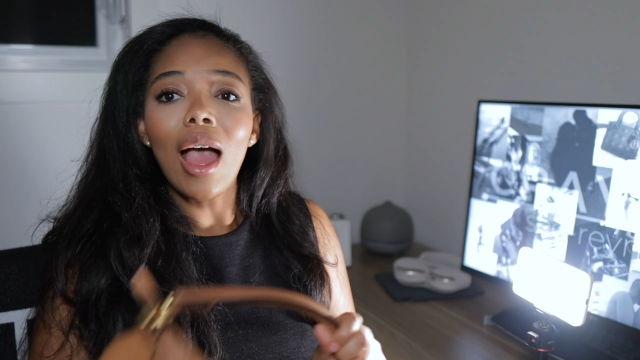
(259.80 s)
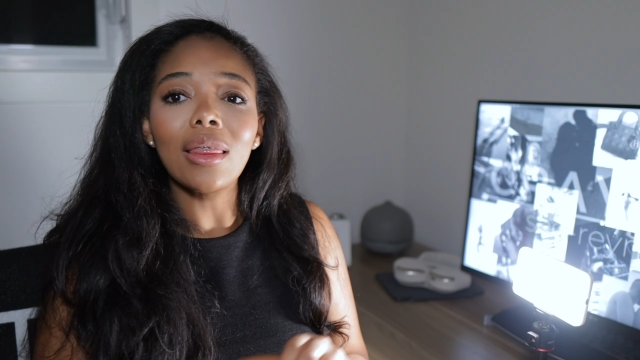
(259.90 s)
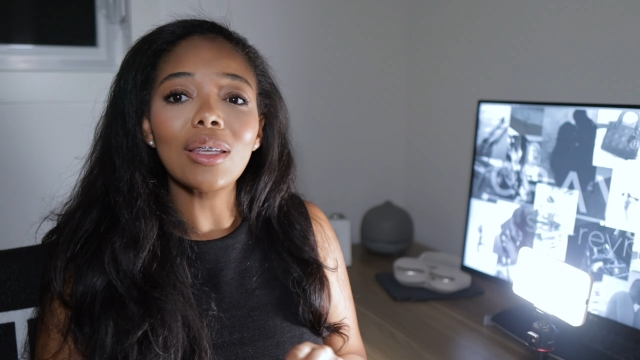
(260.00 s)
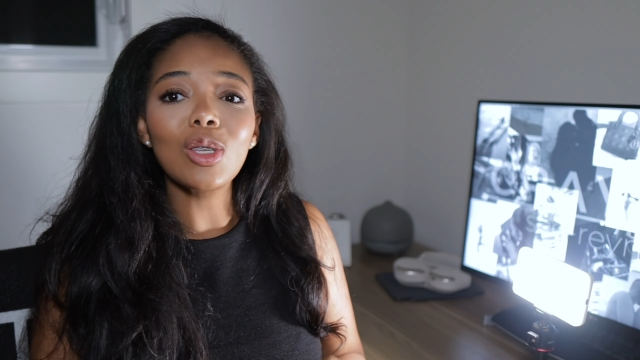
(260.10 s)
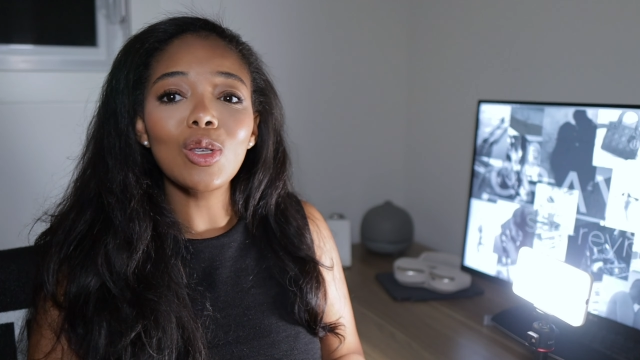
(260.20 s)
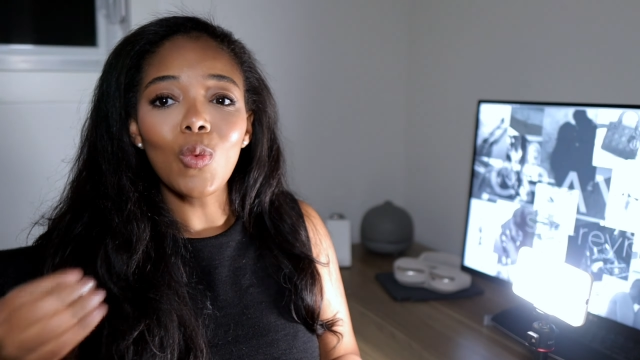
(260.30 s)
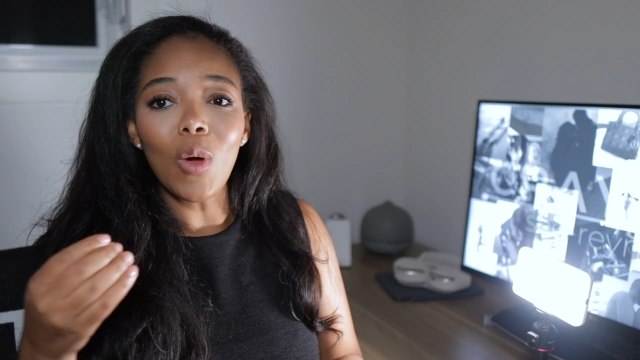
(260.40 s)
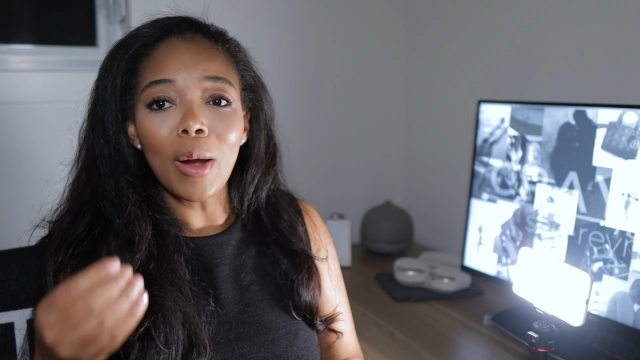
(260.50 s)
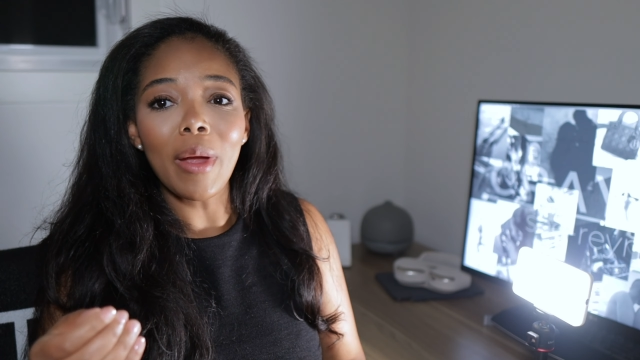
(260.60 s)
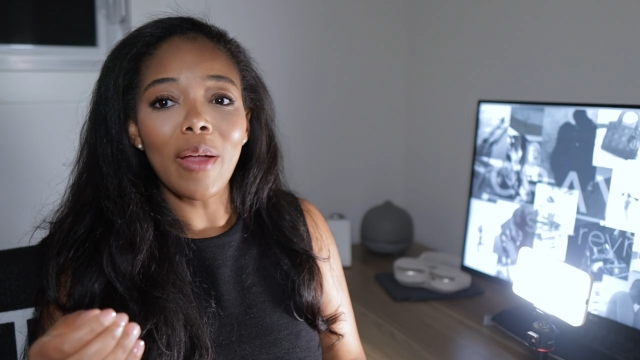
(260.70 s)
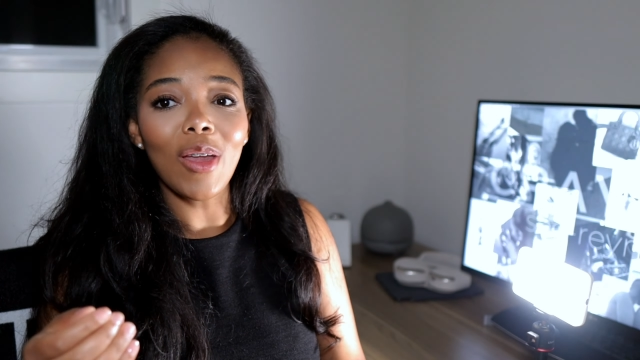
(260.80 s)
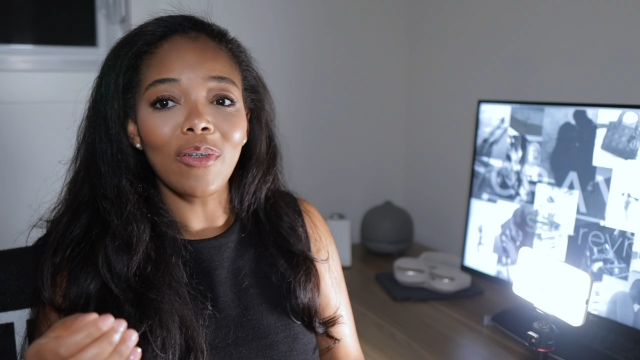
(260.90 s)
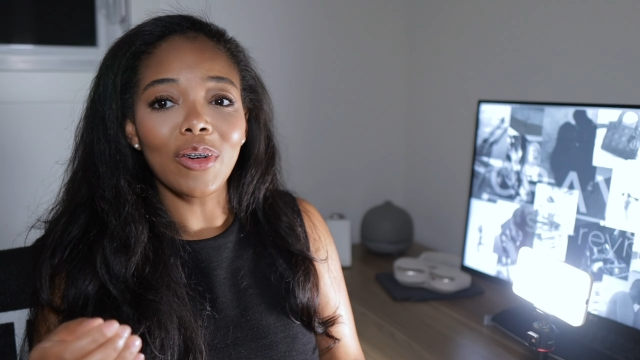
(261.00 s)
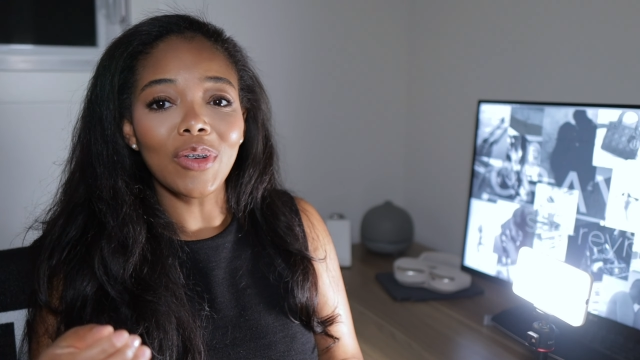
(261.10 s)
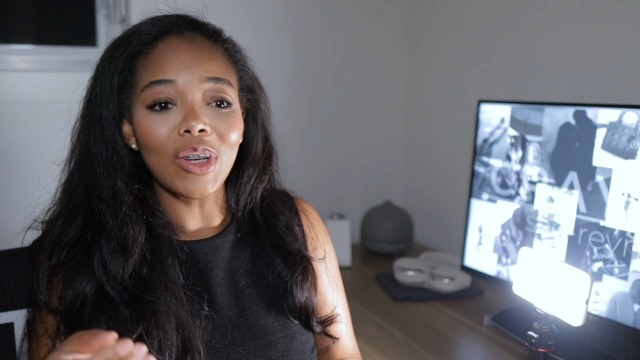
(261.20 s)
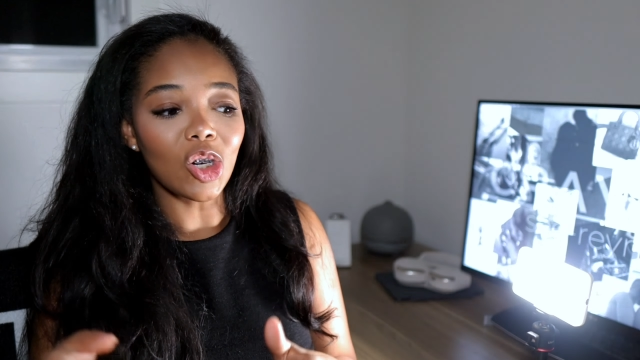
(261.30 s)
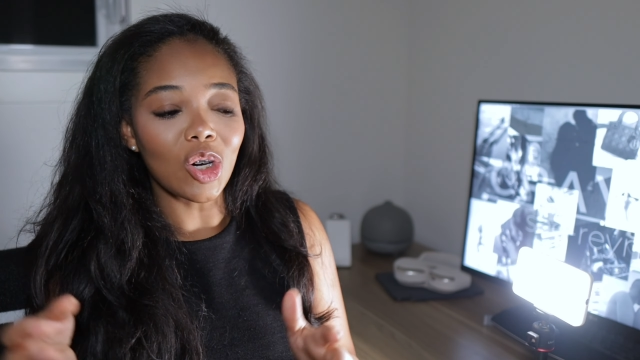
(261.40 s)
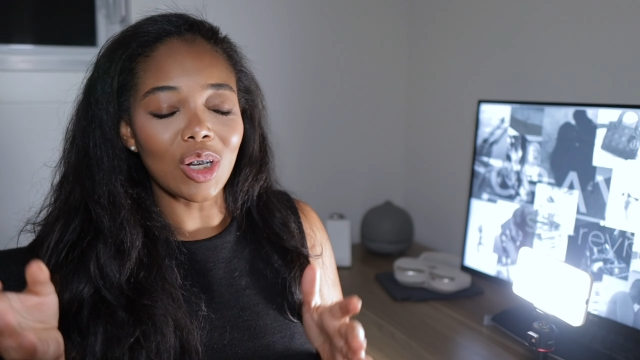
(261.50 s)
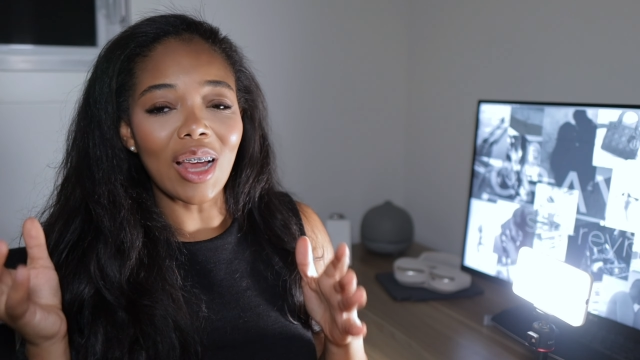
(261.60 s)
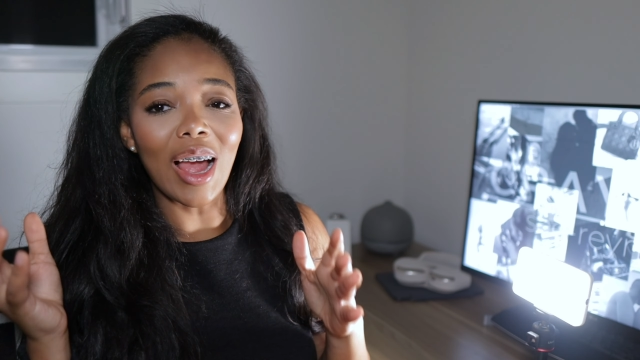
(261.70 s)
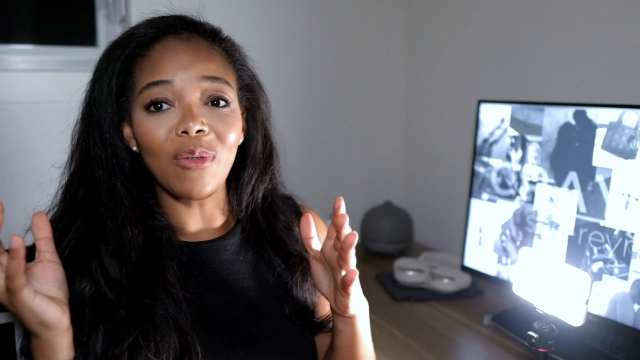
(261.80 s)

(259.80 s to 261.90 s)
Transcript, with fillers: And this is one of my favorite features.